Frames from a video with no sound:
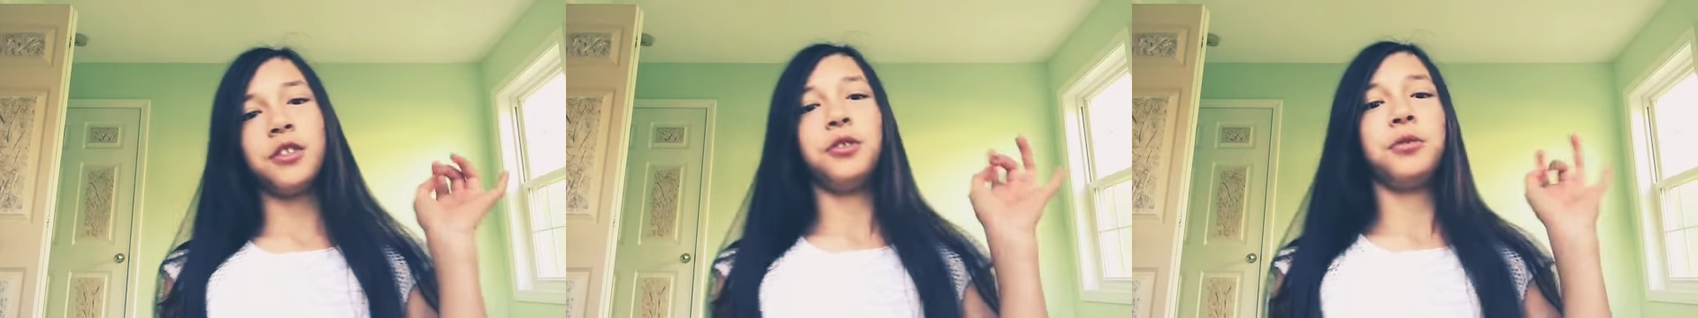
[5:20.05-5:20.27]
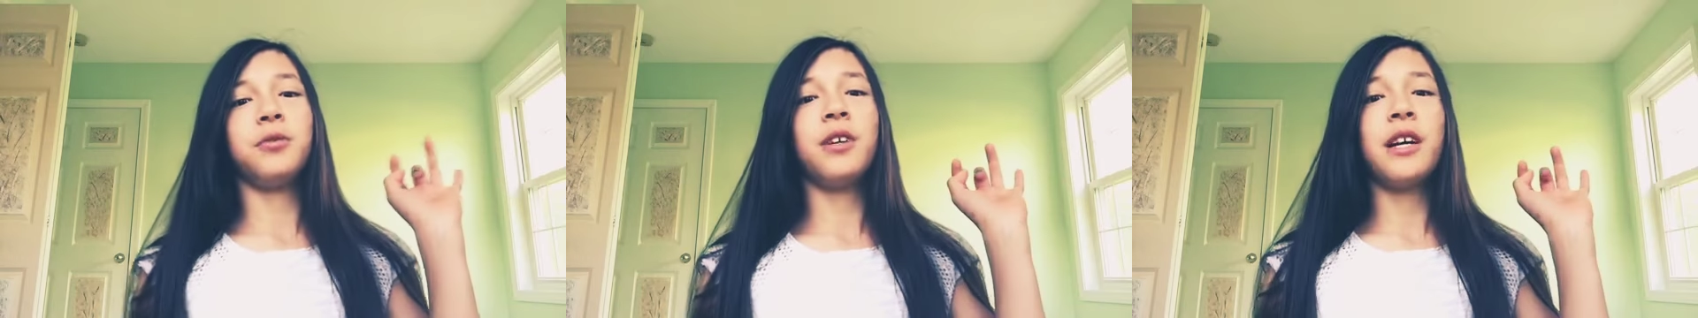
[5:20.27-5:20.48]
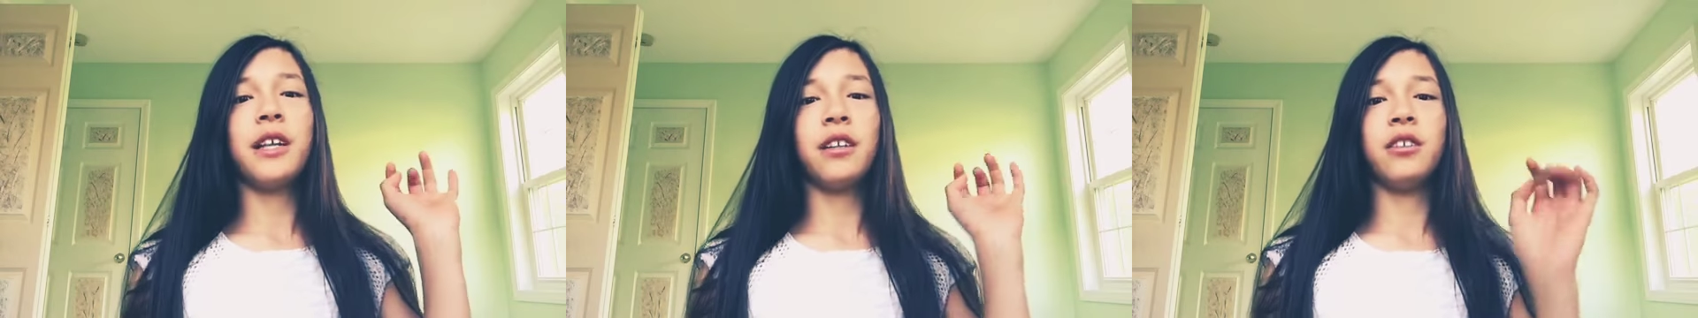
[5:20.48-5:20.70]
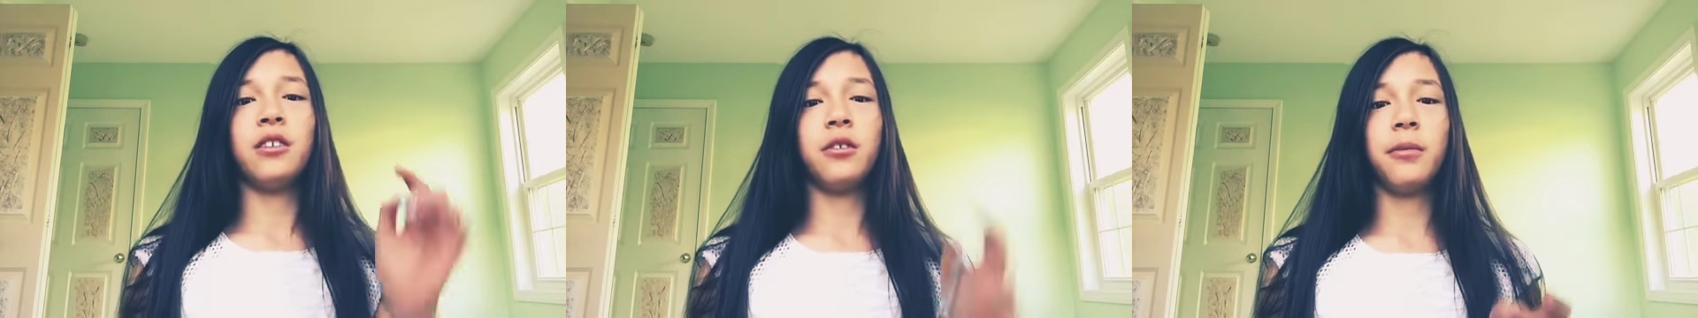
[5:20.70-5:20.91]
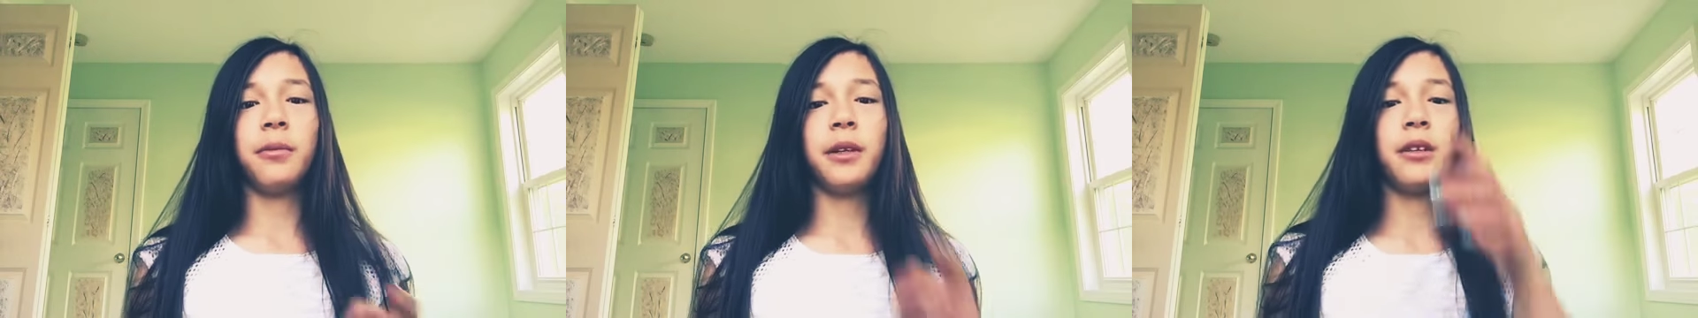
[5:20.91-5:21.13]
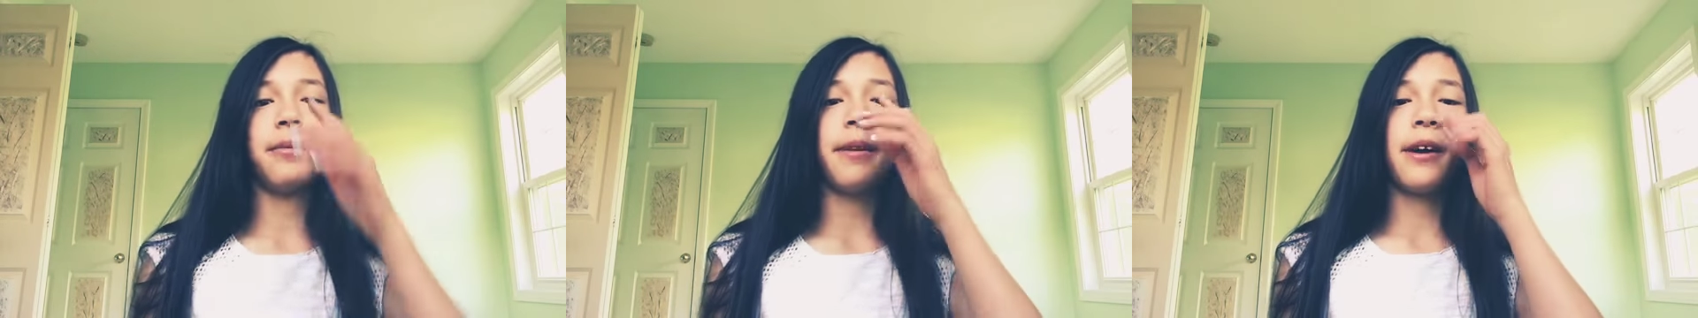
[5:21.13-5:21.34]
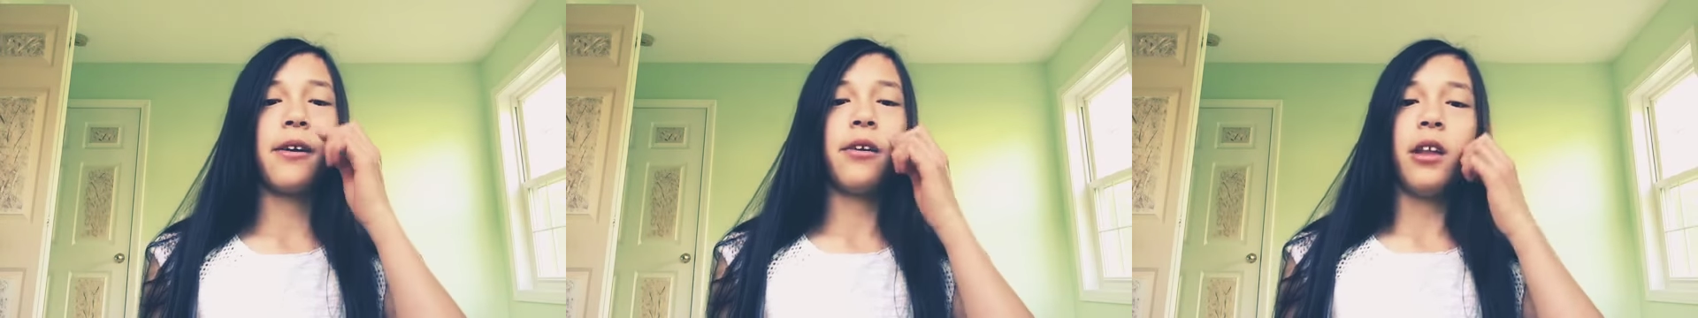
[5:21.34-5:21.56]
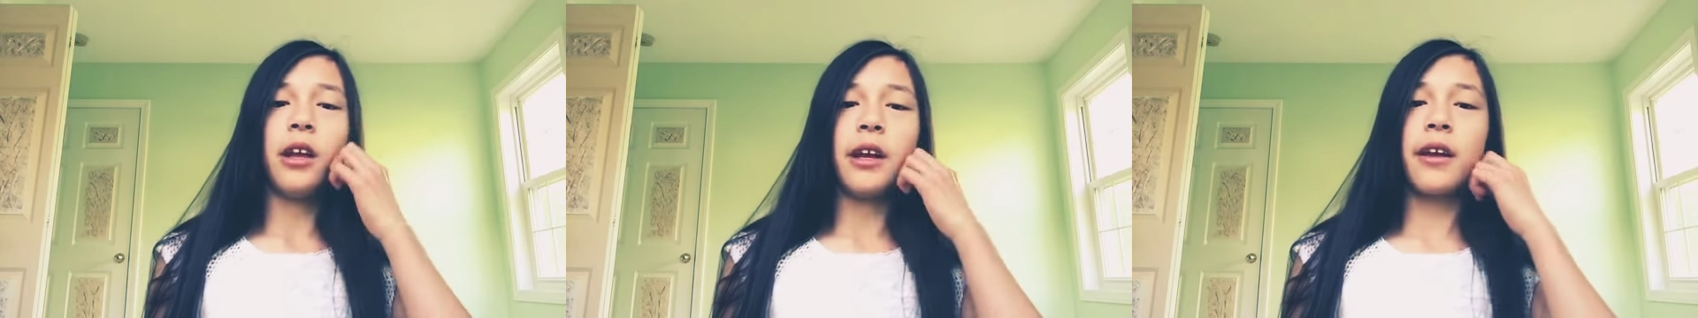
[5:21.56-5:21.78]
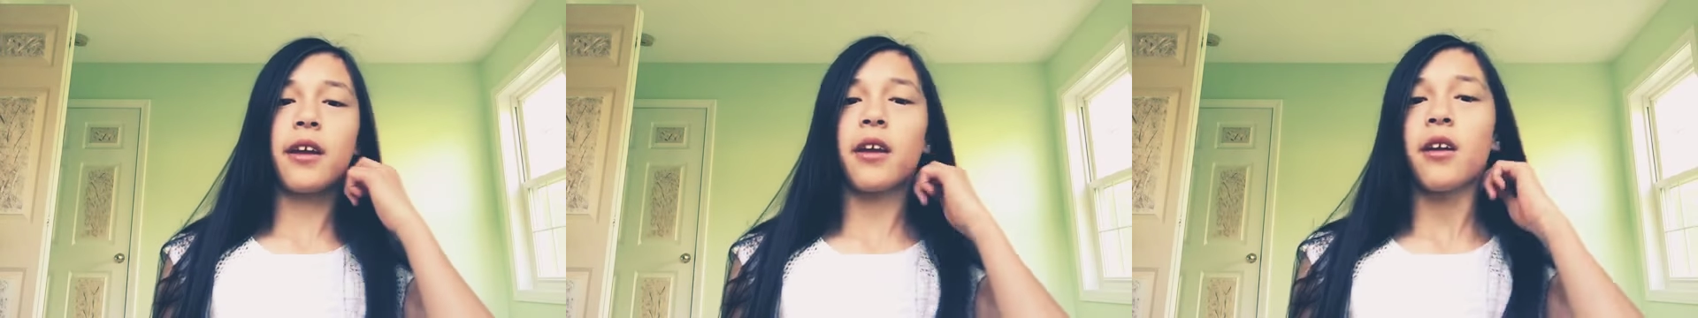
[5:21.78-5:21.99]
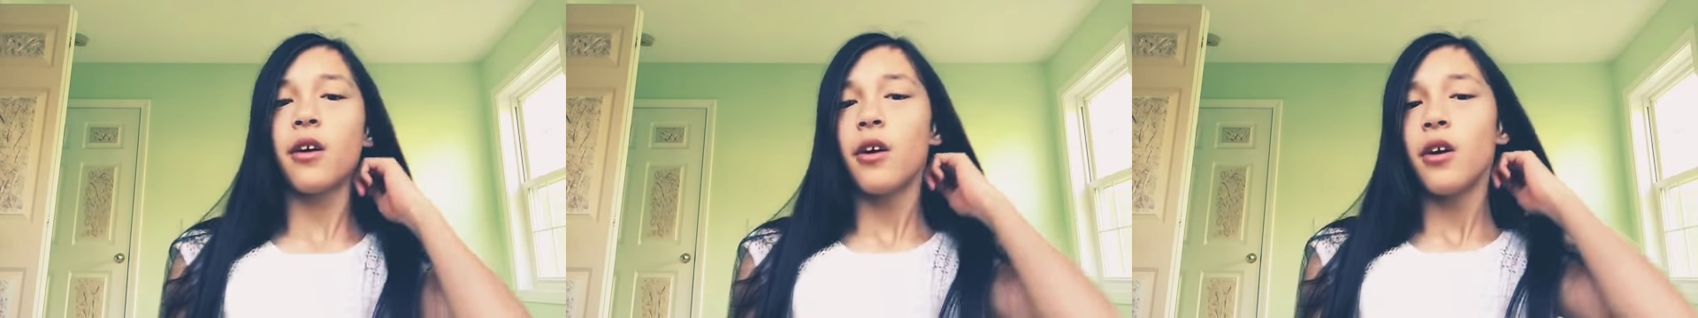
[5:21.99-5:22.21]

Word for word: to you a little bit about like